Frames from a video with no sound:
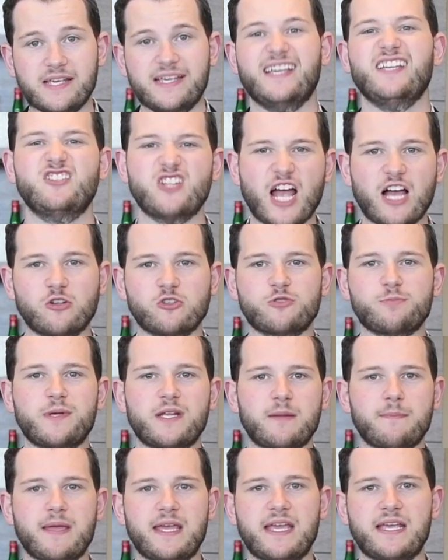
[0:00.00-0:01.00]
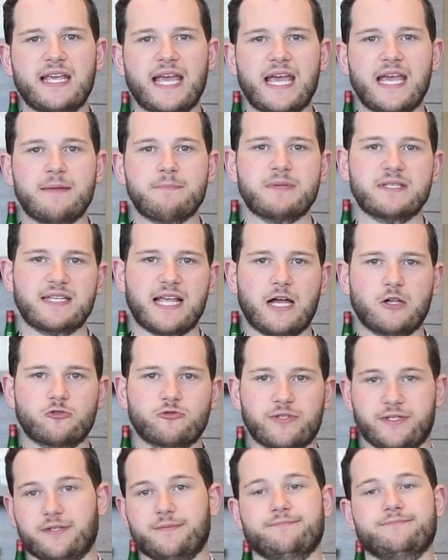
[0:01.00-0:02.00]
He challenged me to make a mezcal
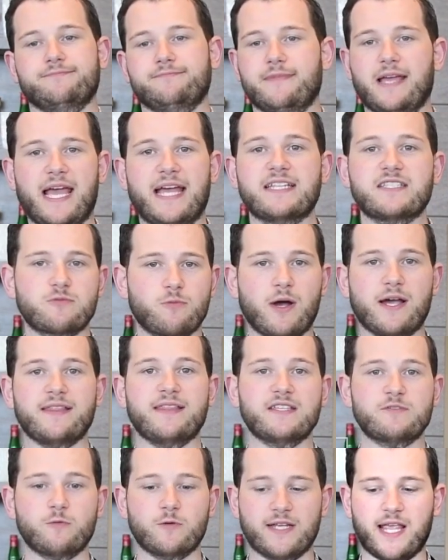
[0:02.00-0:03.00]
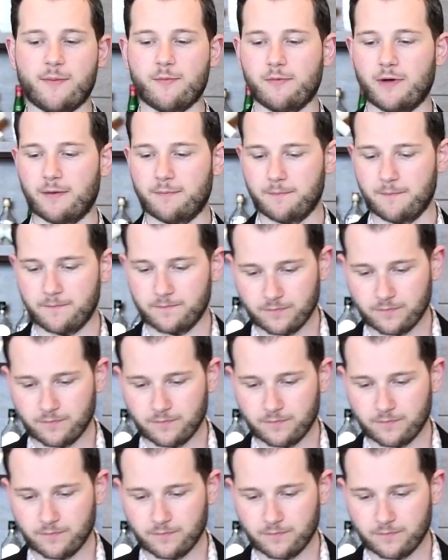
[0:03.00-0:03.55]
drink, and that's why this one came about.